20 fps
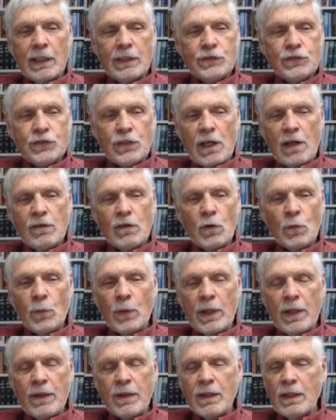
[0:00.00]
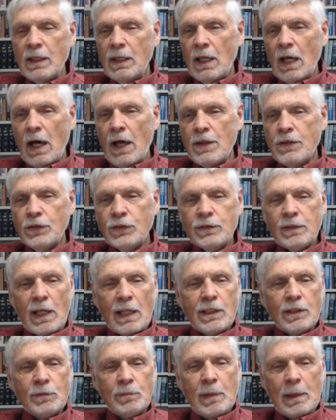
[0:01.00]
Share it with others, and
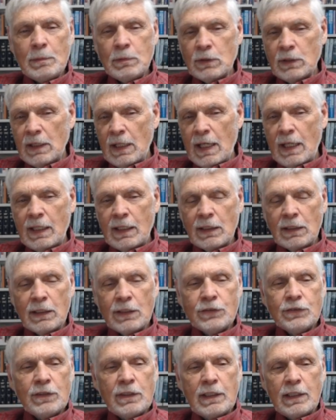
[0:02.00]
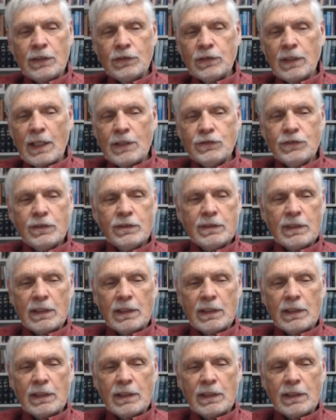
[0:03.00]
other people can get in and listen to these lessons.